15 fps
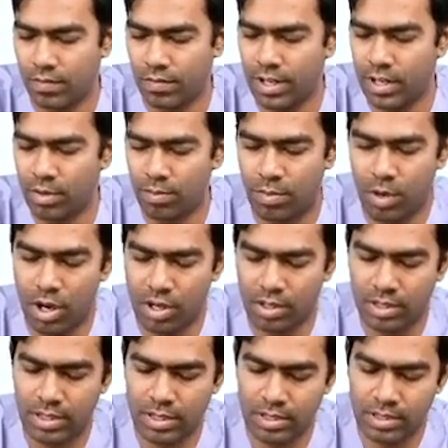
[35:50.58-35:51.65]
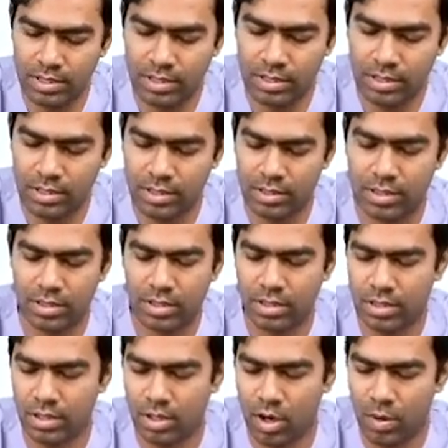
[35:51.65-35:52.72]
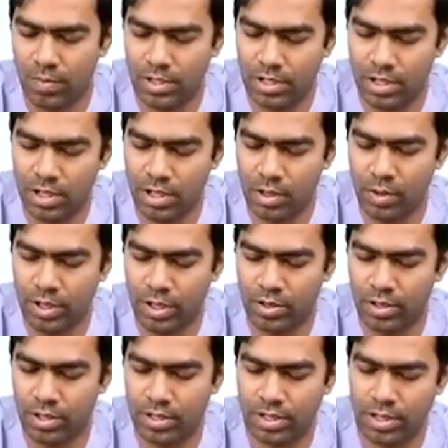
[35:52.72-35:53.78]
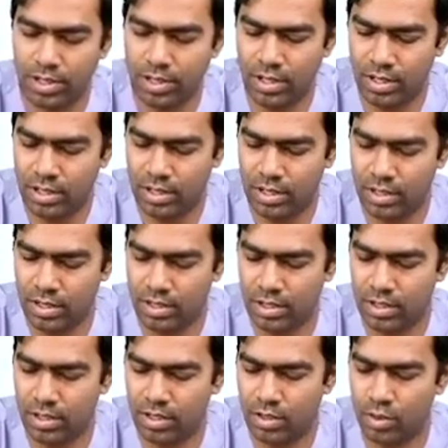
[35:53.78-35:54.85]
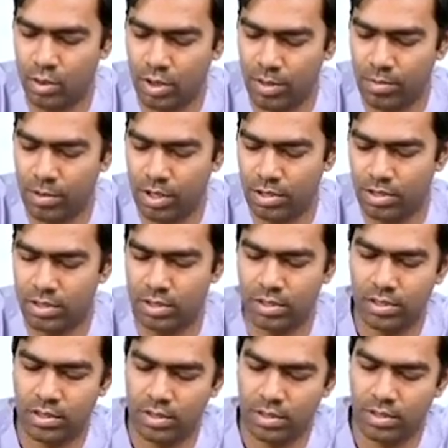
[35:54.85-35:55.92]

When you block this, obviously you are going to result in sodium loss.